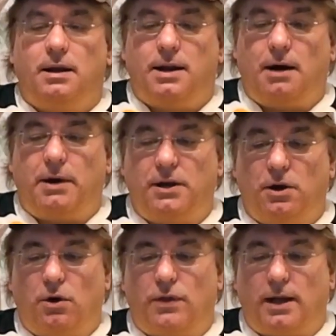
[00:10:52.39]
now I
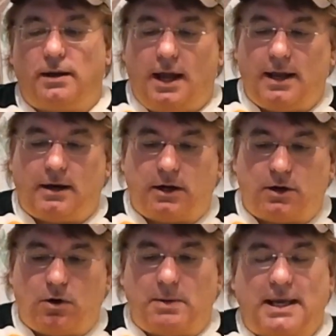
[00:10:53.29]
know that, hey, I'm going to
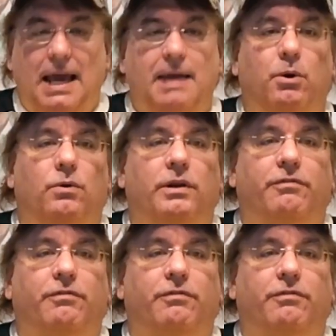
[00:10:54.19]
go to my game only